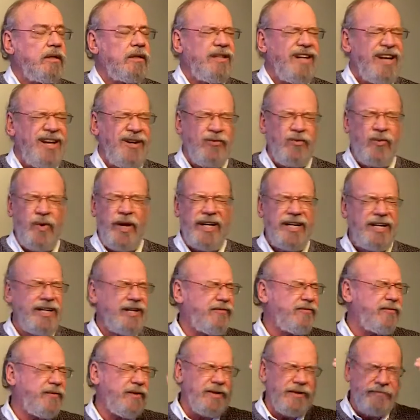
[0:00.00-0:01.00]
not
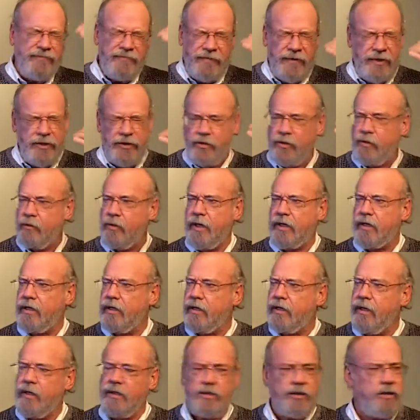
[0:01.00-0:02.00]
waiting for an official
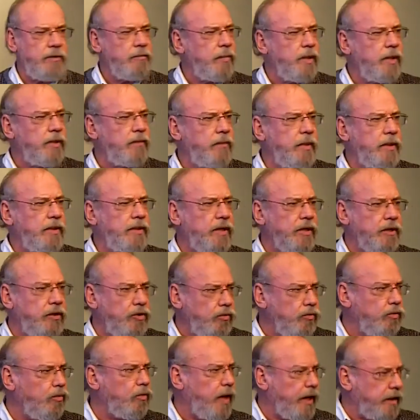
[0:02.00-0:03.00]
recognition, but that
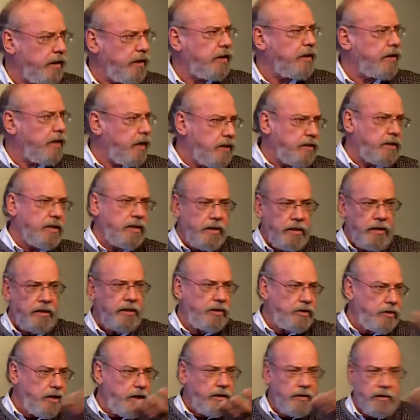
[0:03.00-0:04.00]
you recognize it in
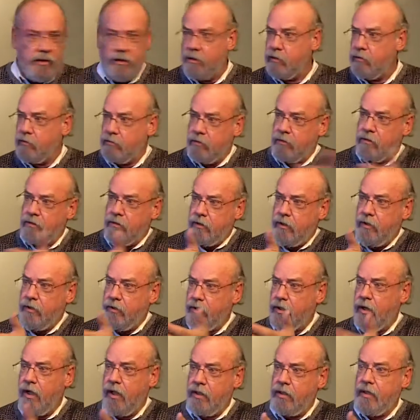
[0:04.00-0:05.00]
each other and
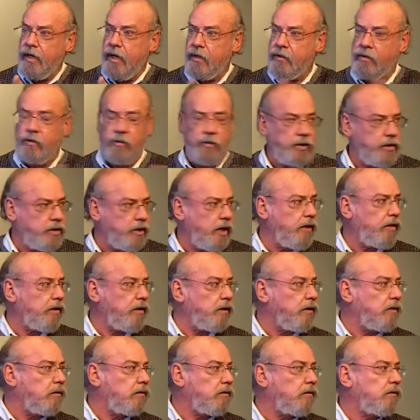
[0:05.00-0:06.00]
you call it out to each
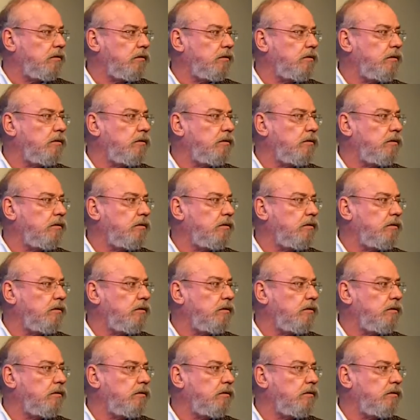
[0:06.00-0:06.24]
other.